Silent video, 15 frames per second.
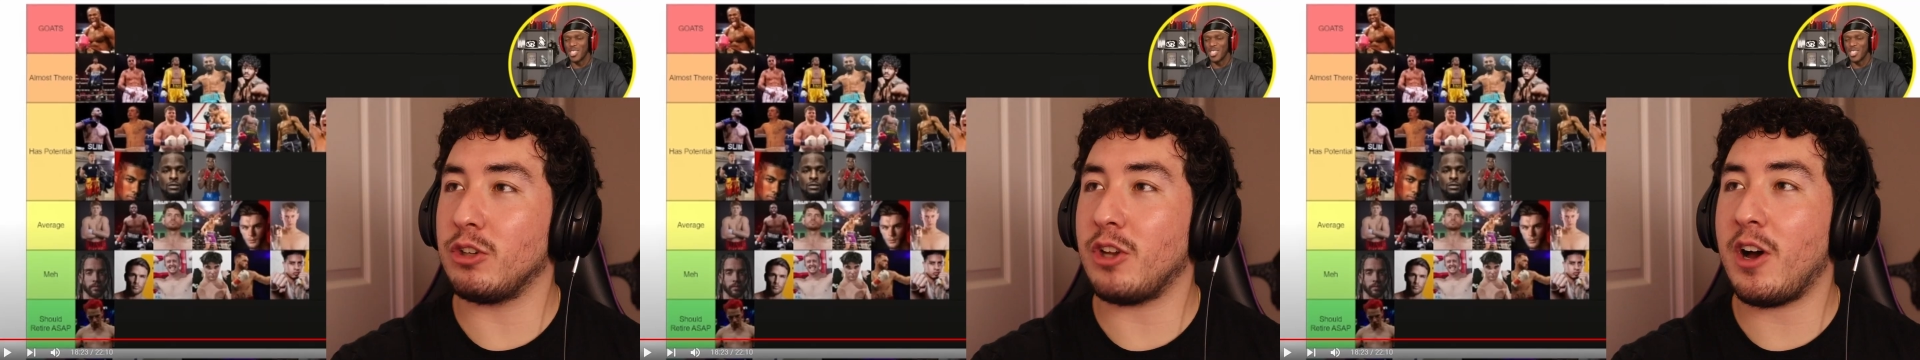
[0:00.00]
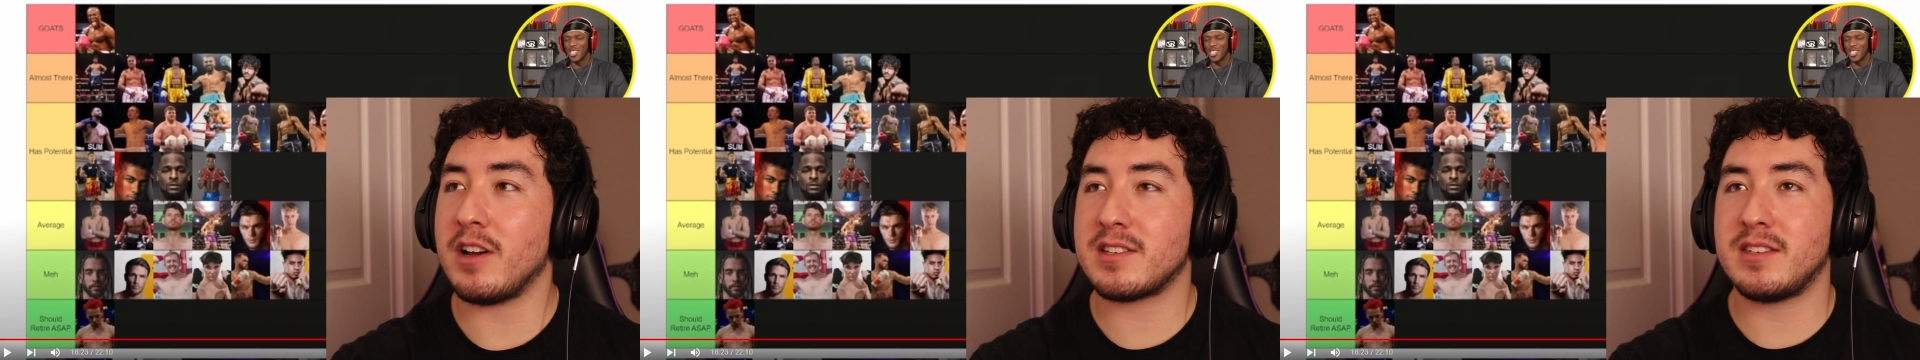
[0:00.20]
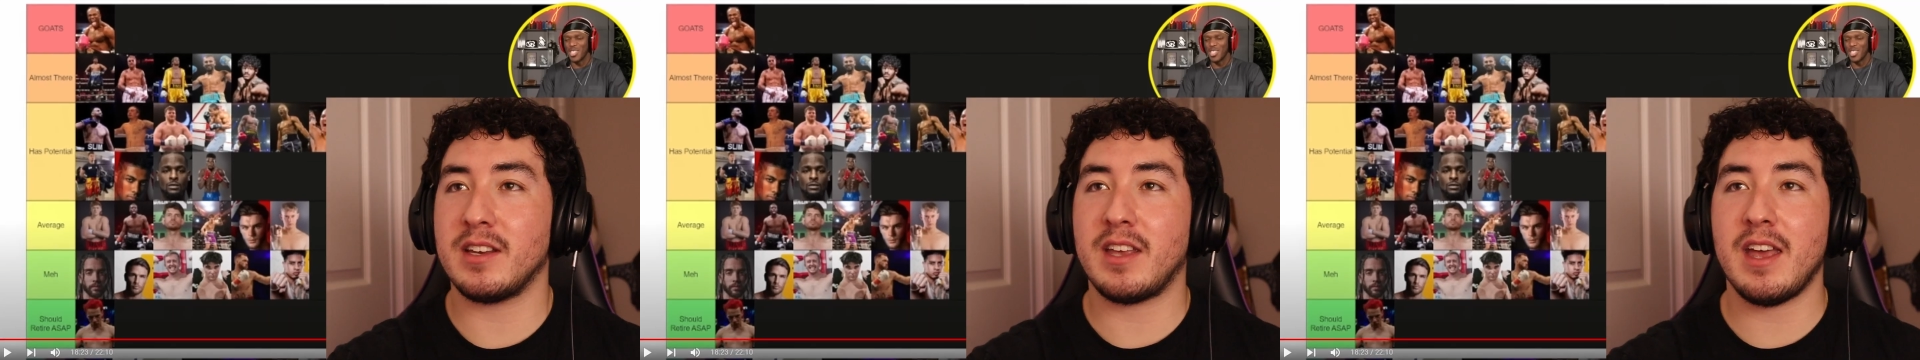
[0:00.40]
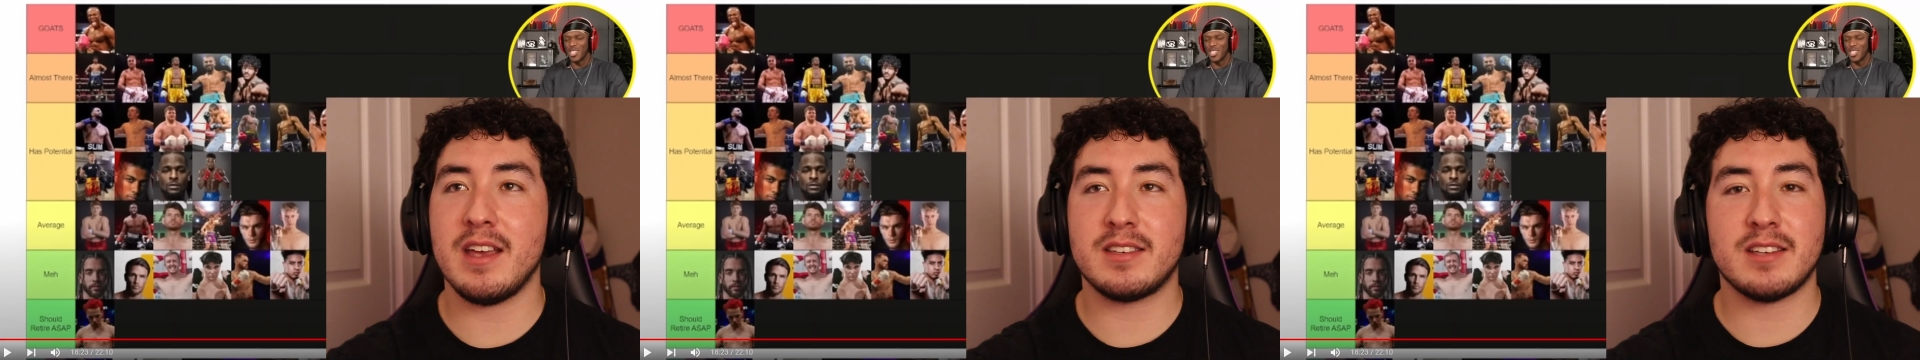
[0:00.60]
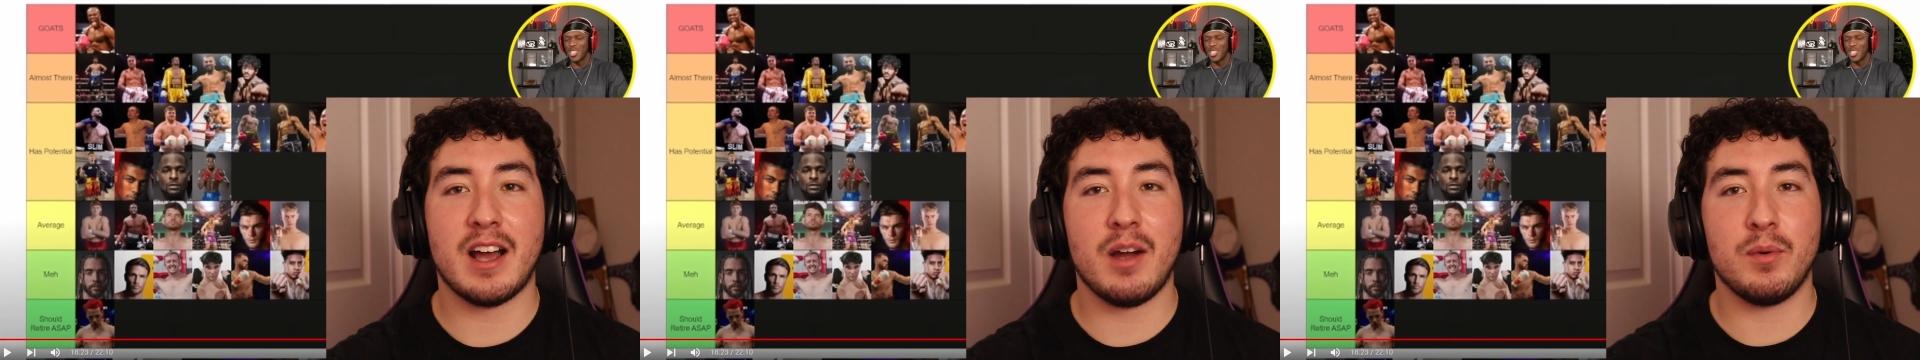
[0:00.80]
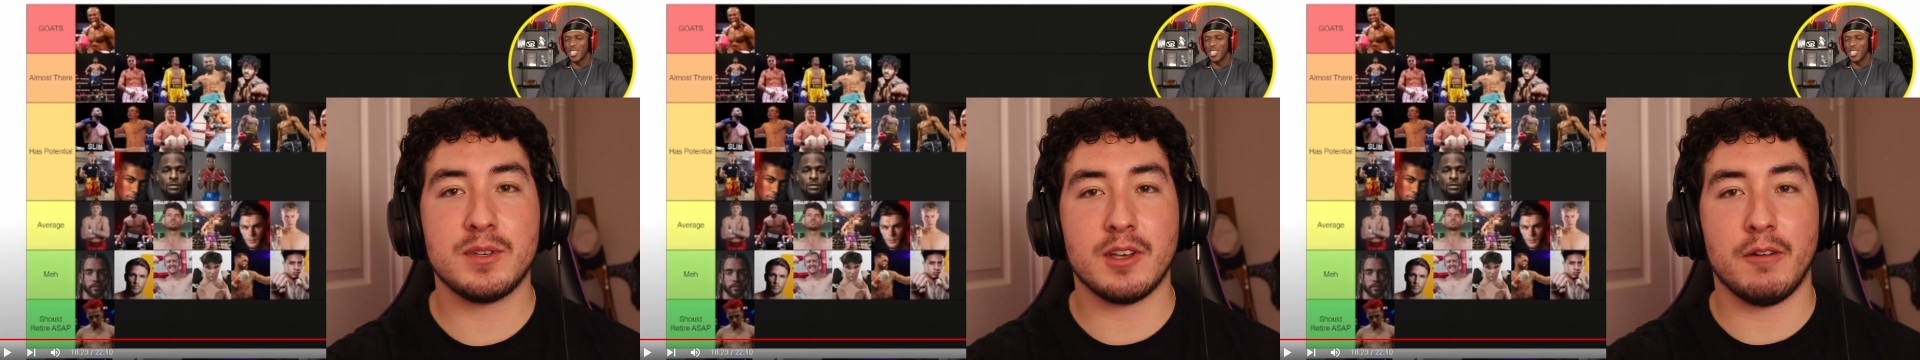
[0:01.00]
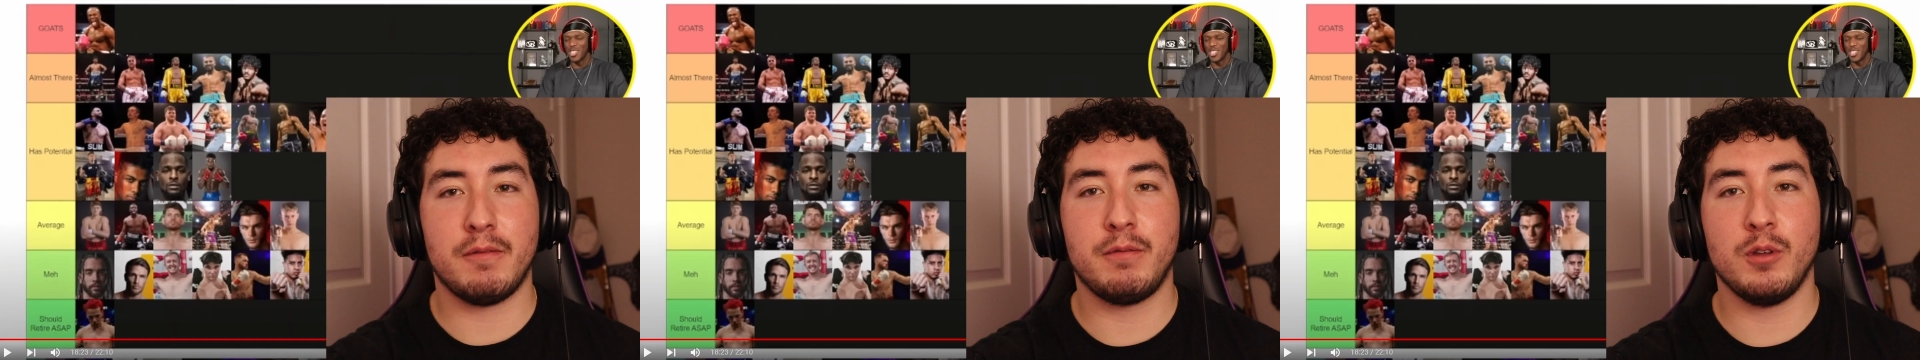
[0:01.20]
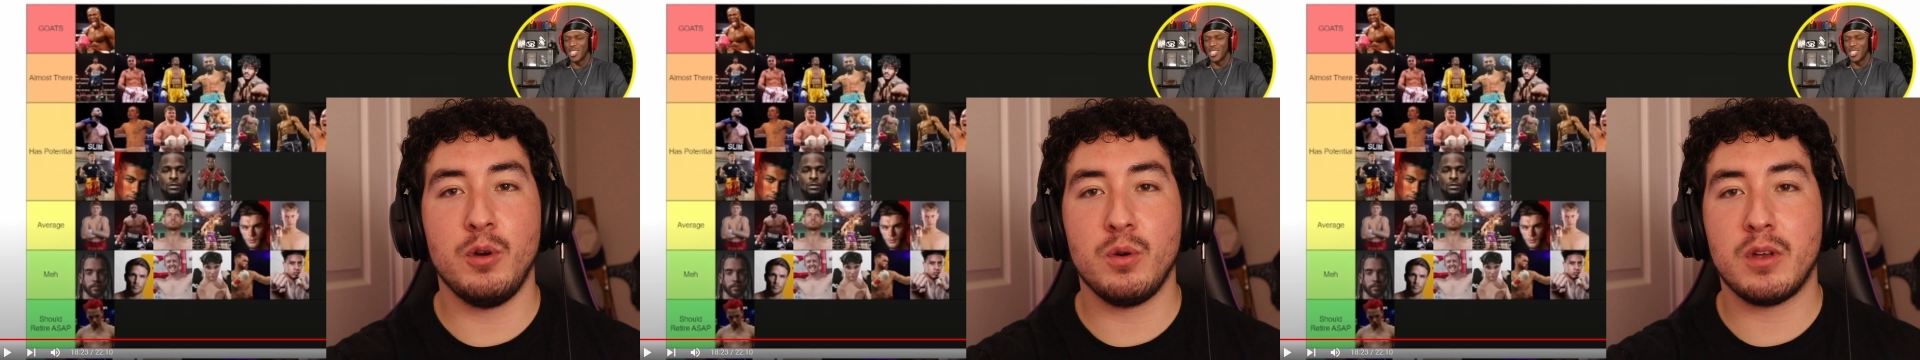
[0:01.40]
loss to KSI was a
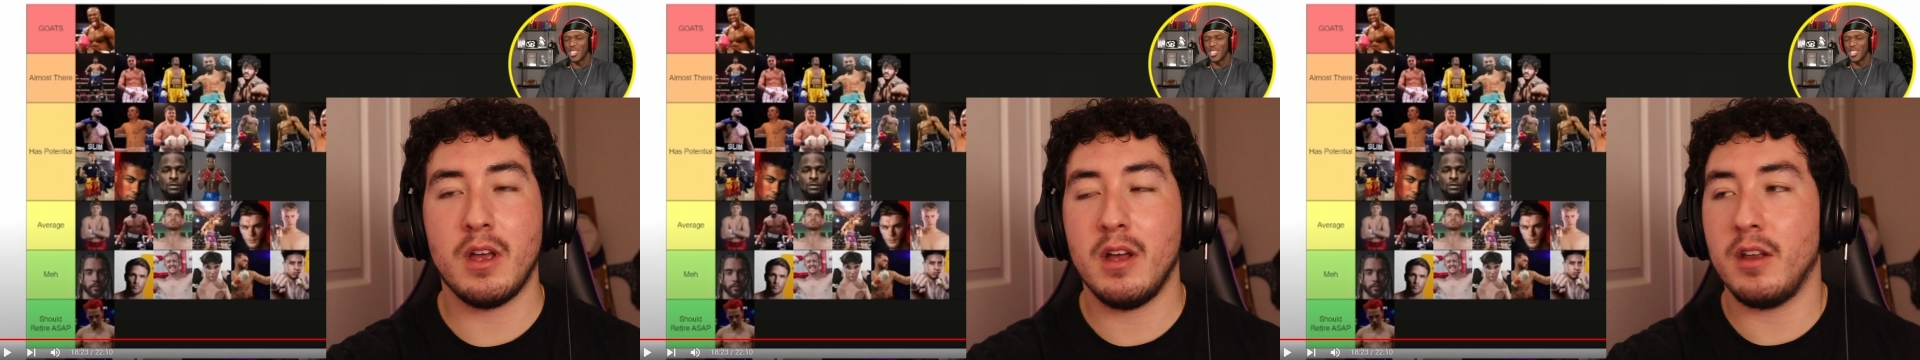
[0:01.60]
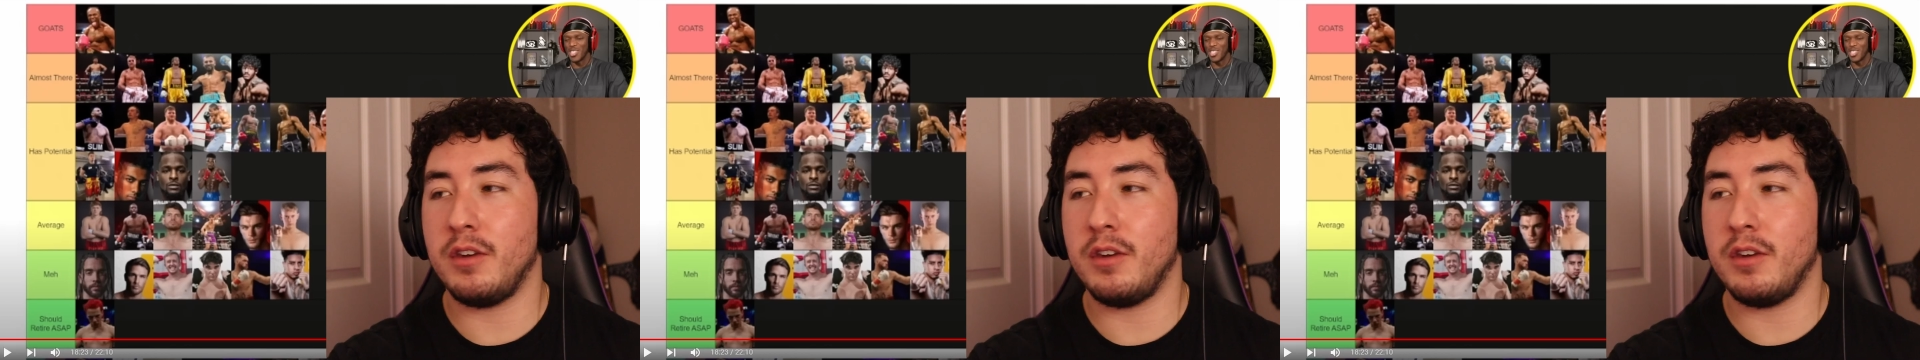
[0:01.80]
fluke.